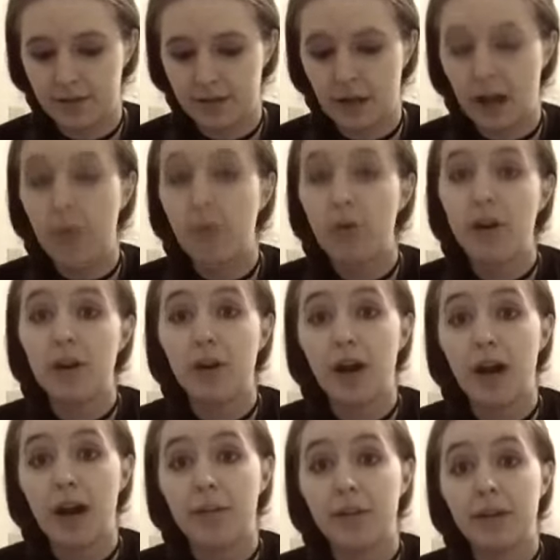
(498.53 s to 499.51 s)
I want to know
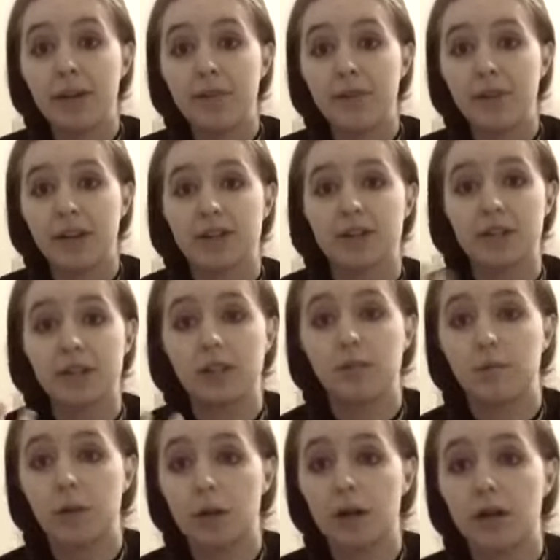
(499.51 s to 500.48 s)
how many of you actually
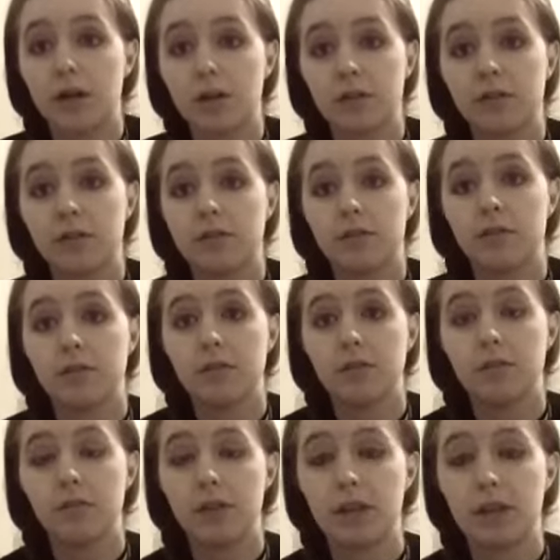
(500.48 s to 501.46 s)
work
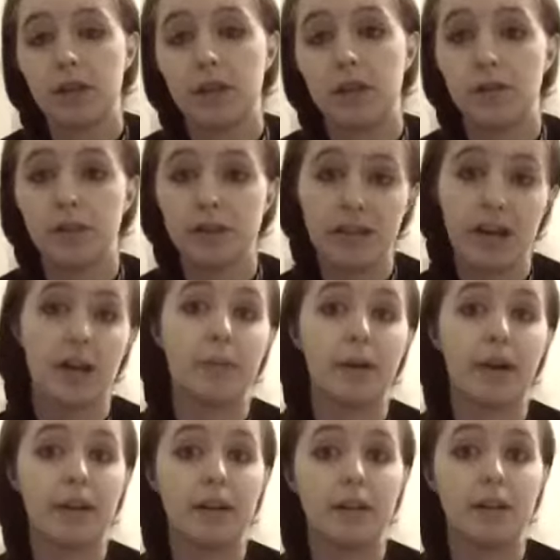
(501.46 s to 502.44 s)
with your entire
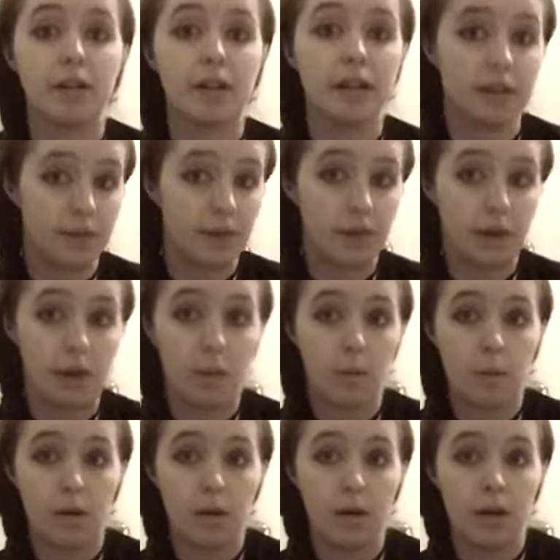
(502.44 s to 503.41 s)
pantheon, if you do.
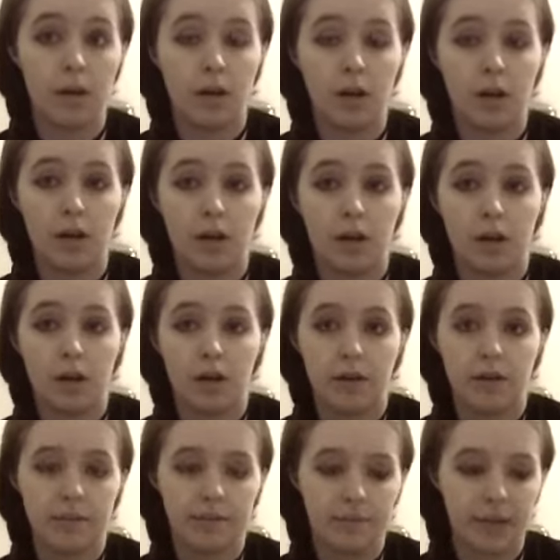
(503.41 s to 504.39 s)

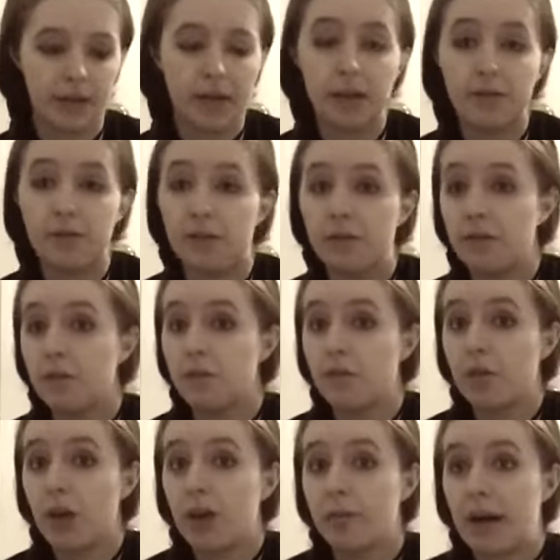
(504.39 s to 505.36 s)
And even if you've
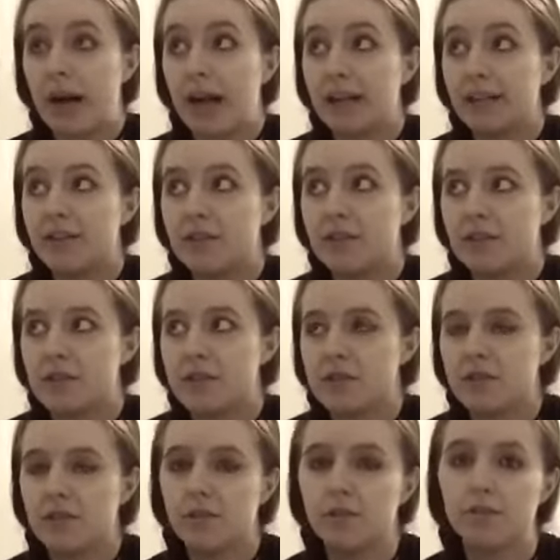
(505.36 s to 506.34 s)
thought about it,
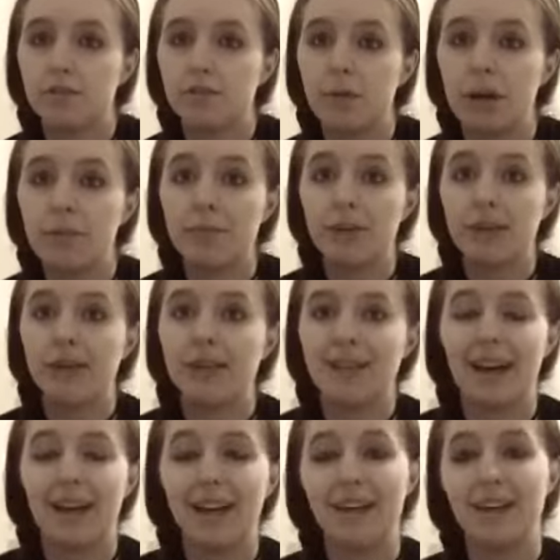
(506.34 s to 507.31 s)
just by me
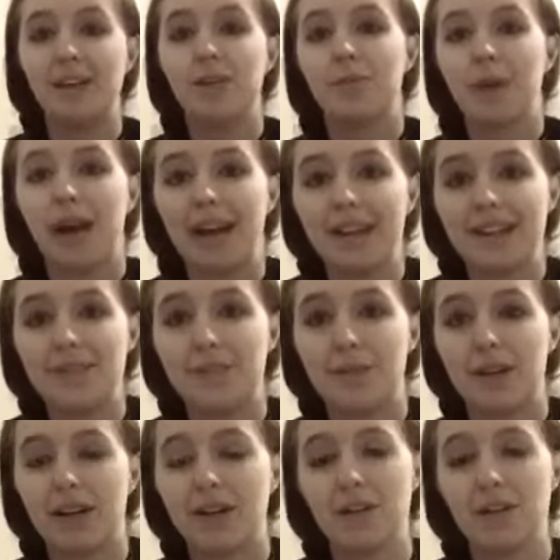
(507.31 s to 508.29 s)
telling you my
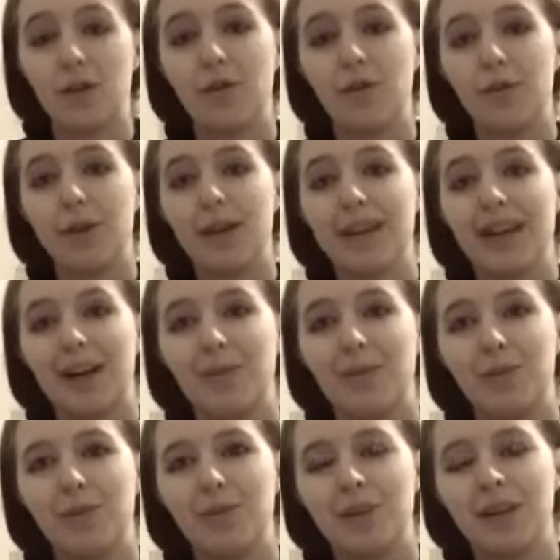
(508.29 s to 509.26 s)
experience, hopefully that
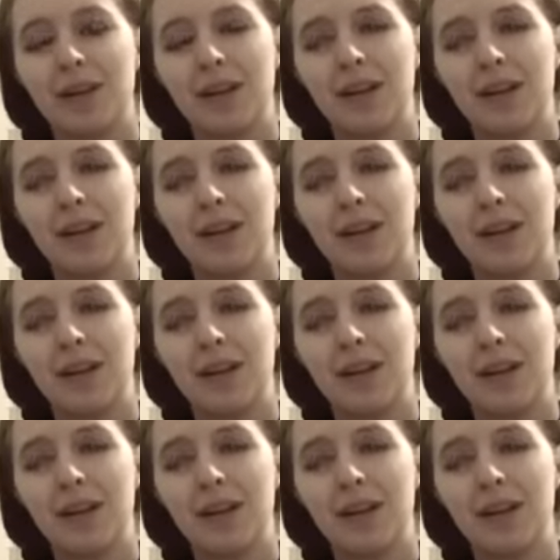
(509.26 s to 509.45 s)
will